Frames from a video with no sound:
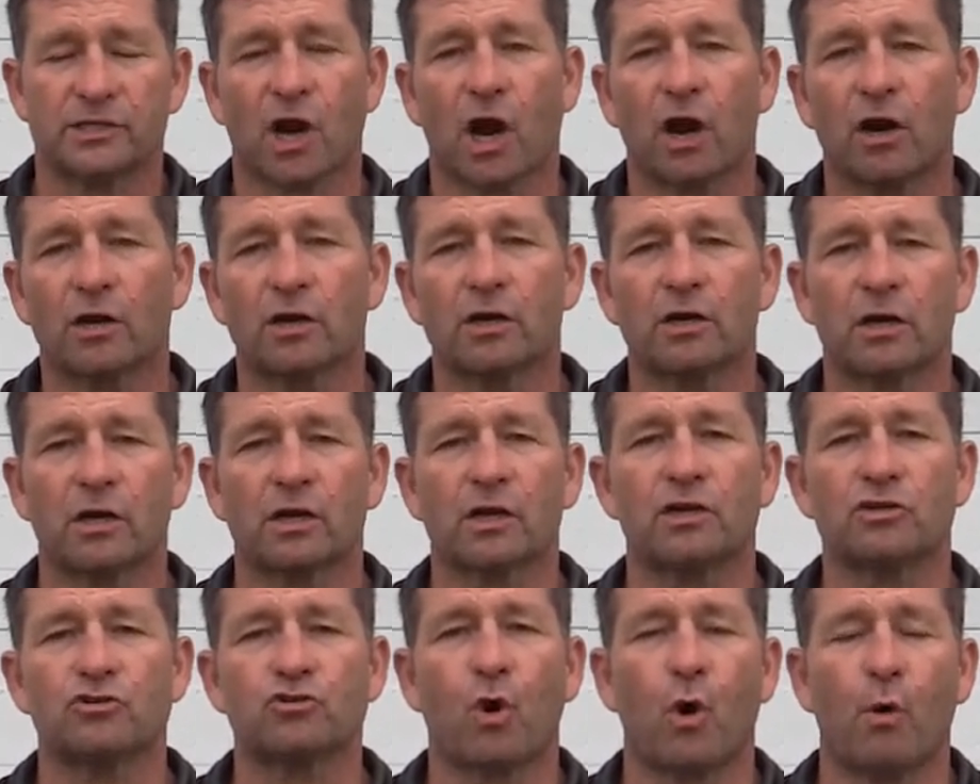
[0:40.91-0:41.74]
harder to
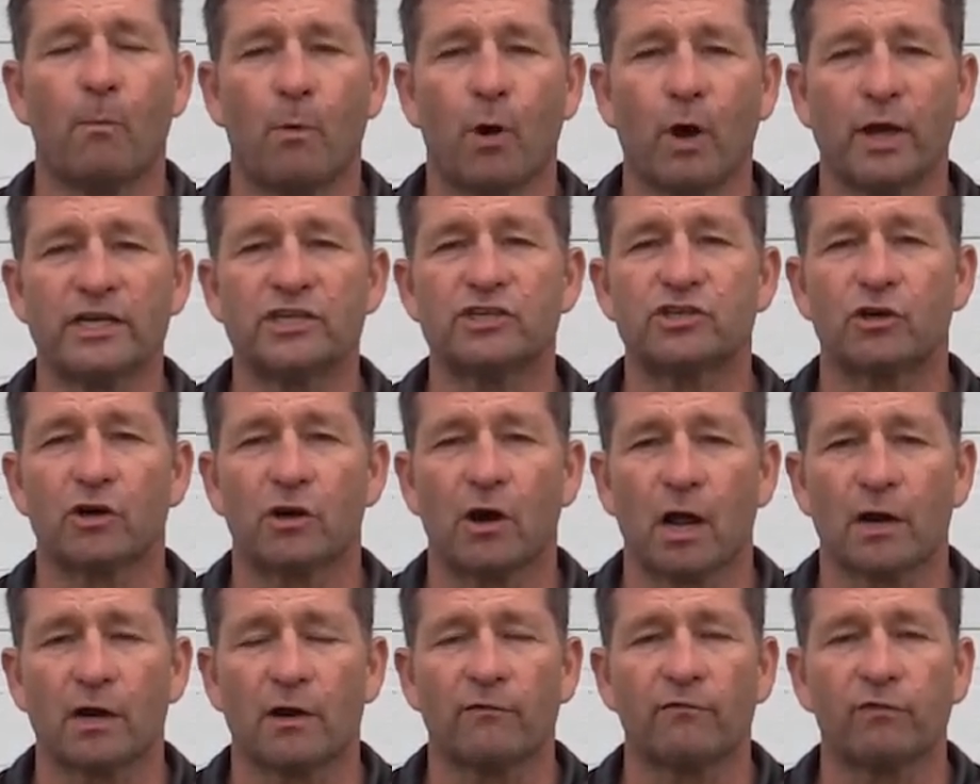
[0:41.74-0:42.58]
control moisture
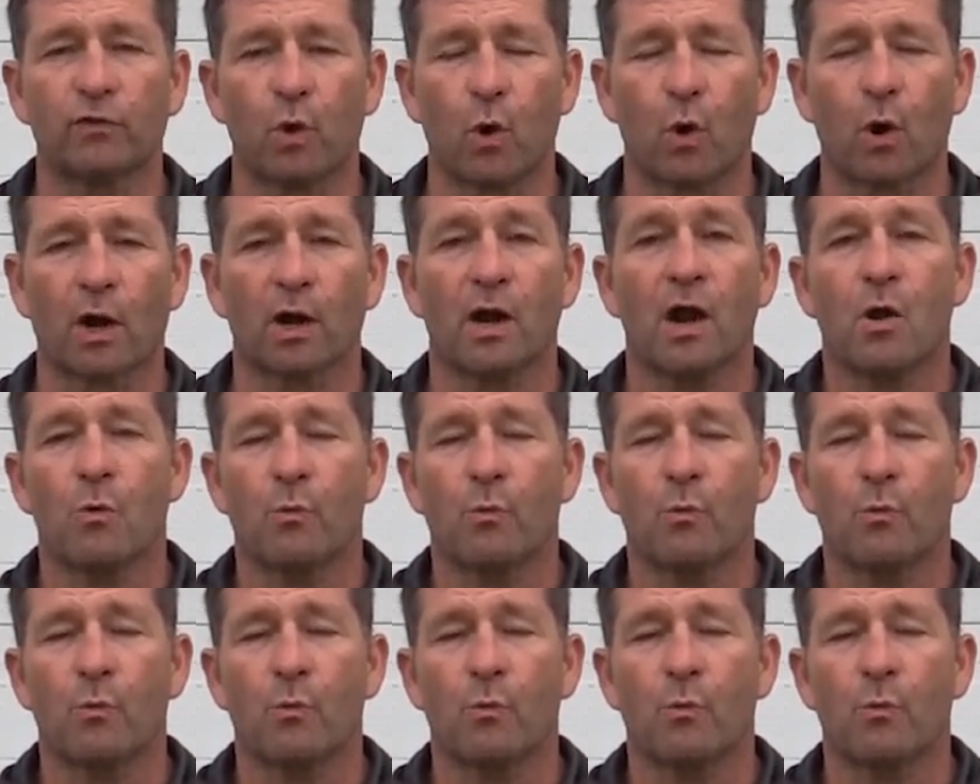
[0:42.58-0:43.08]
on the floor.